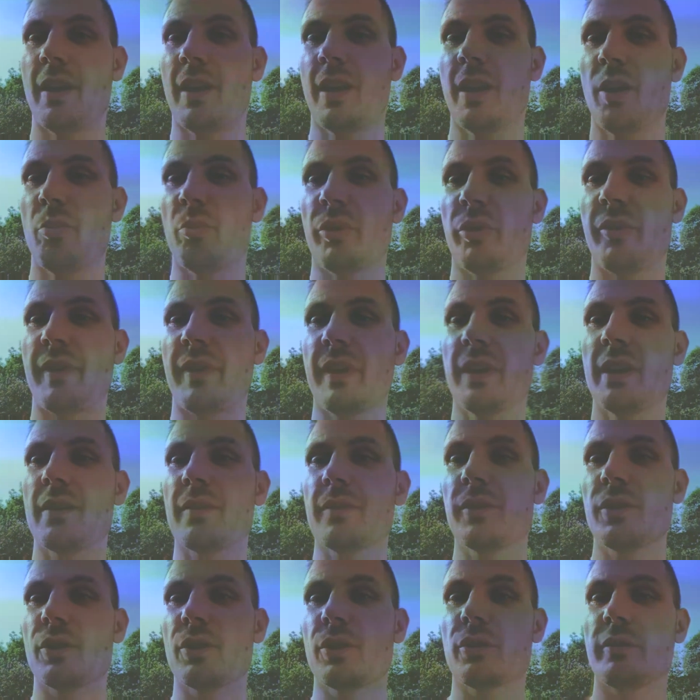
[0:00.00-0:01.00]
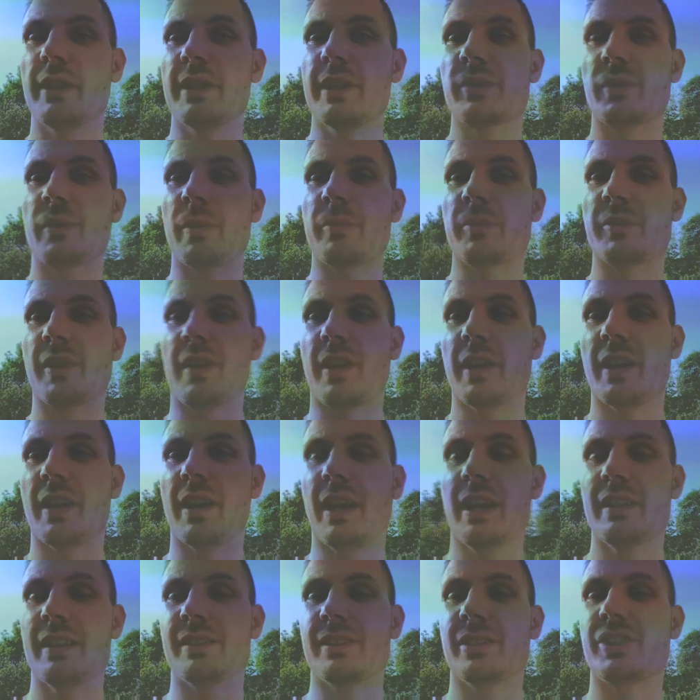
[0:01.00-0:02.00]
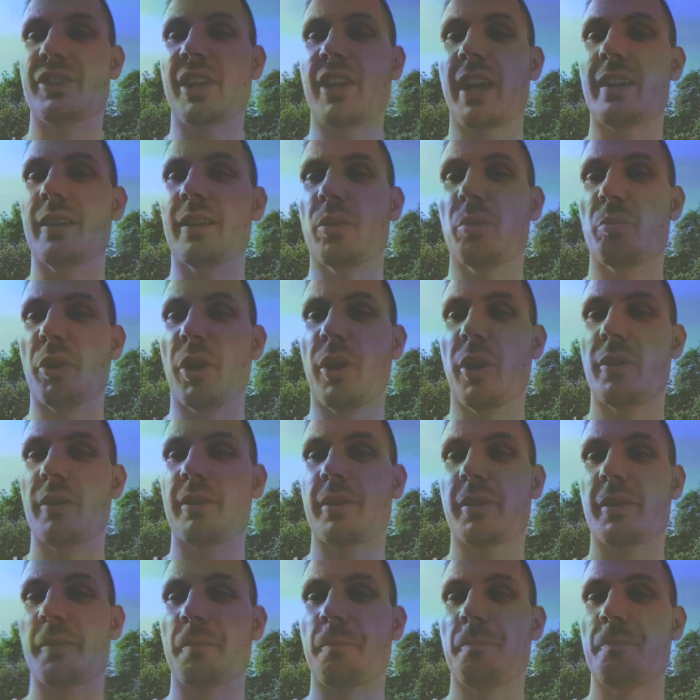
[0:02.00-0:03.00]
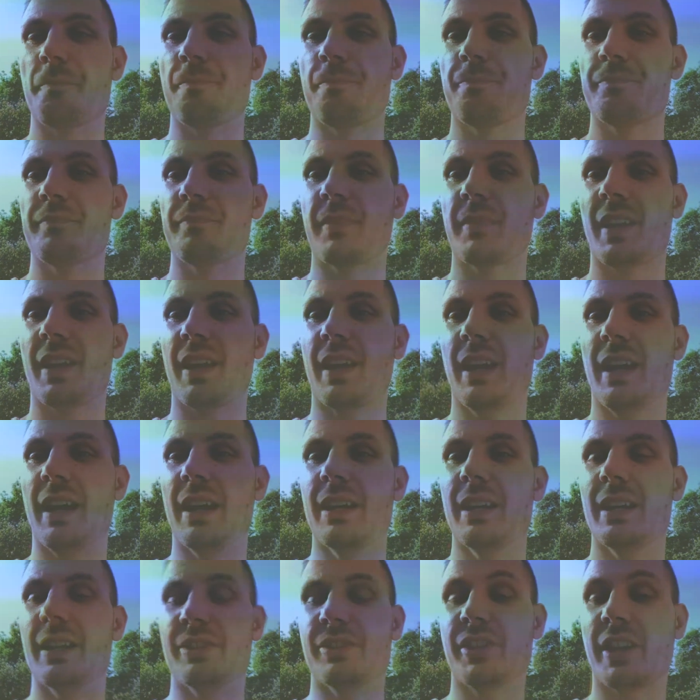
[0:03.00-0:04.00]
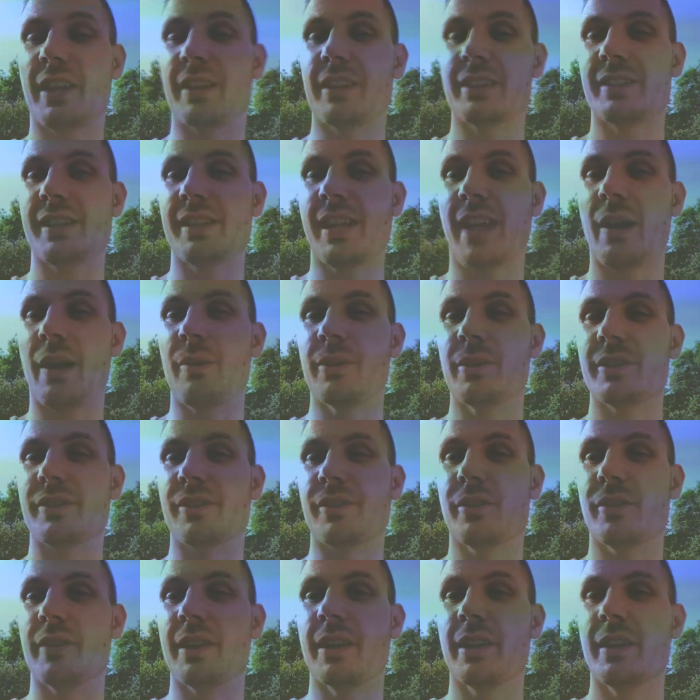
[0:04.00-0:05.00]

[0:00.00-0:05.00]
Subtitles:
but think of your careers website as a Jenga block, a Jenga tower, sorry.